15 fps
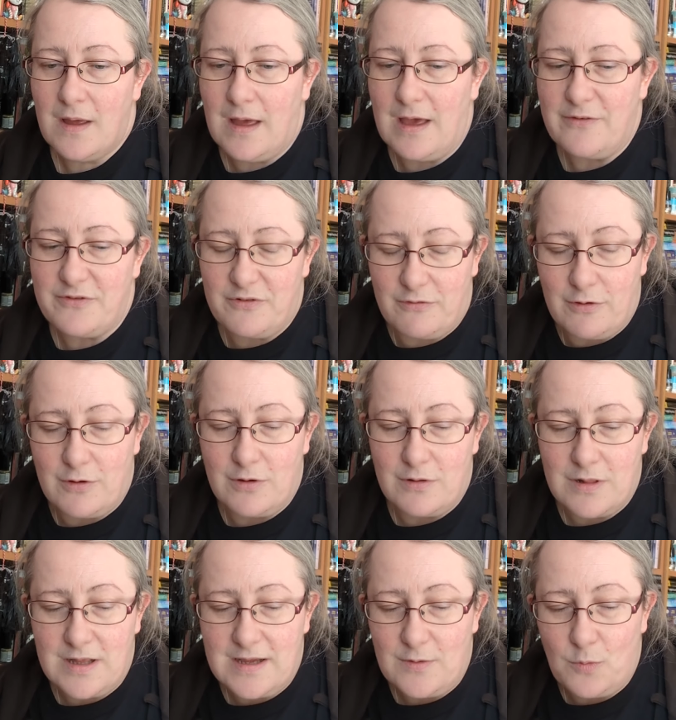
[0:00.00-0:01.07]
After
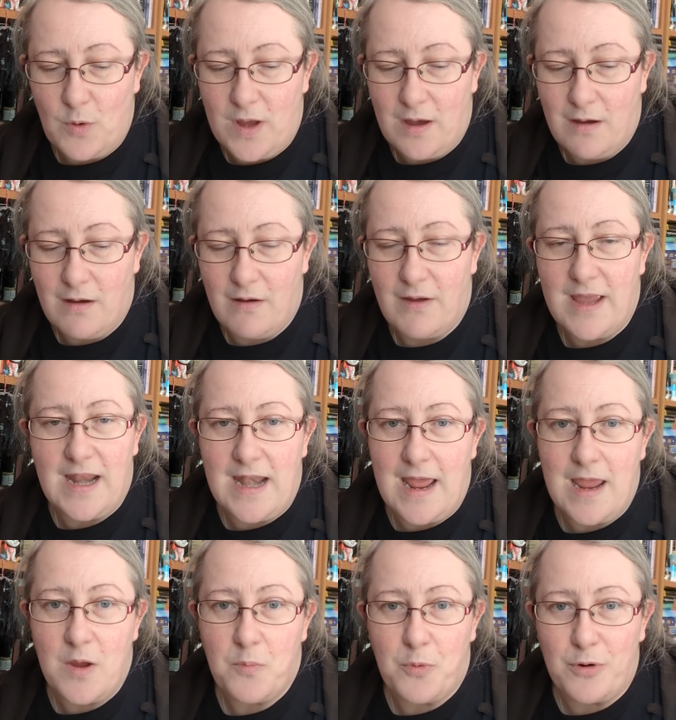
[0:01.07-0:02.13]
all, we are in
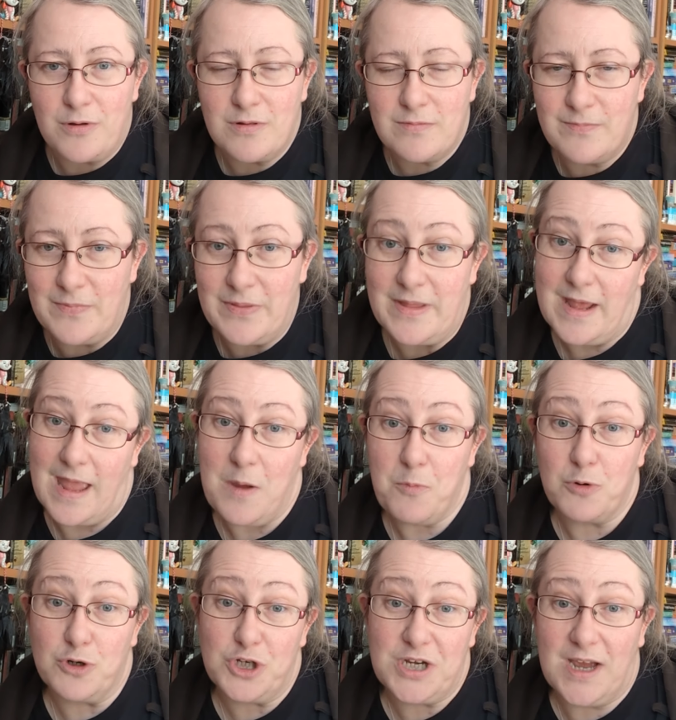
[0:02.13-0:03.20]
April.
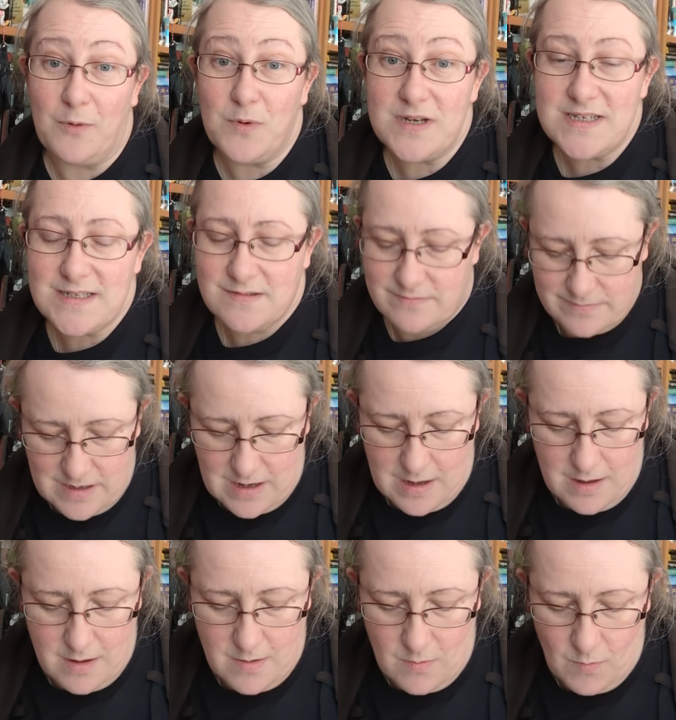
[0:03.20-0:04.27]
April showers
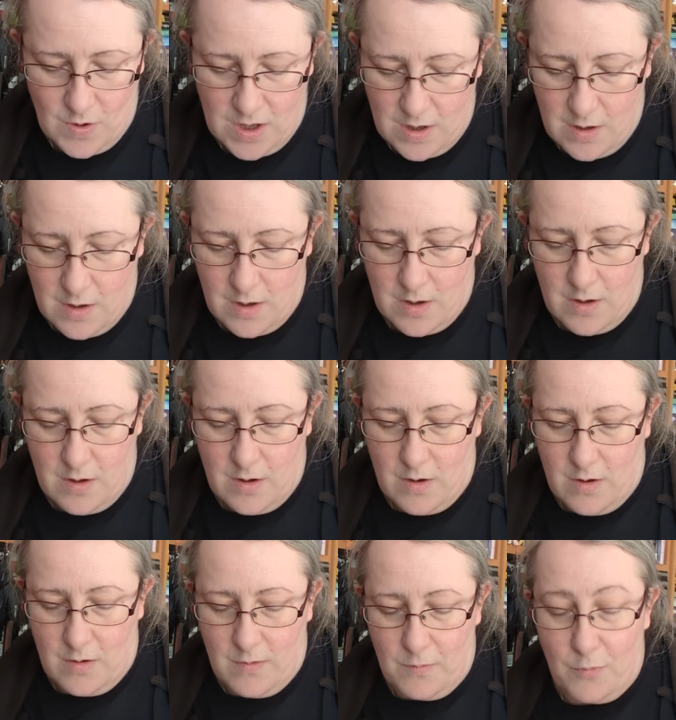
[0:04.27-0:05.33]
um,
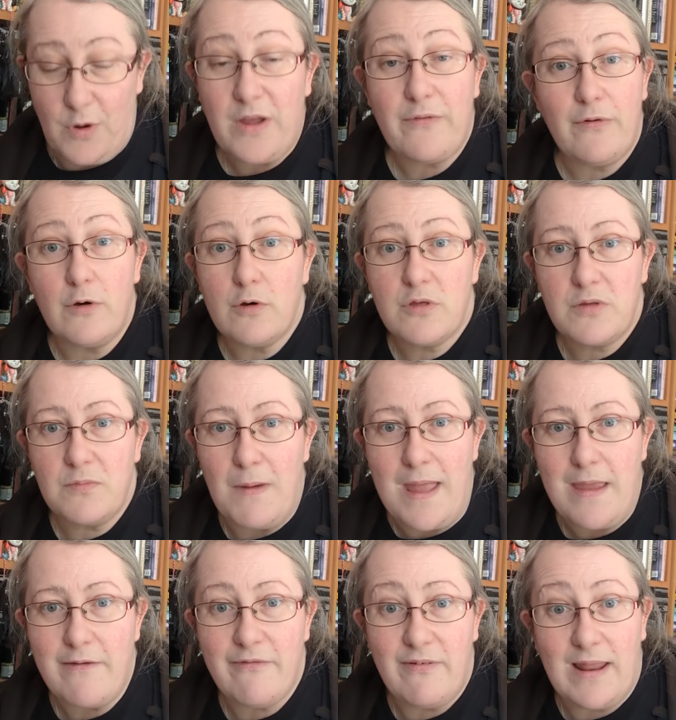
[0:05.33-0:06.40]
bring forth
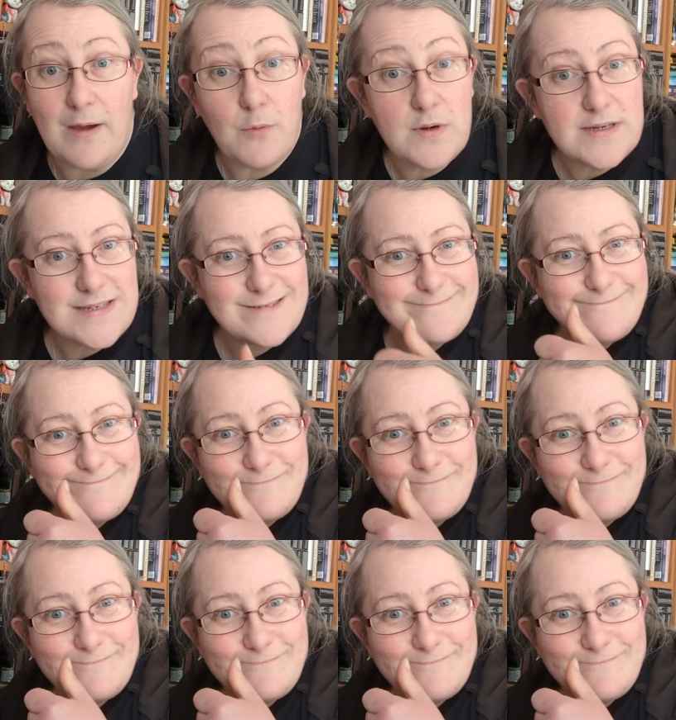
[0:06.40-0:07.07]
May flowers.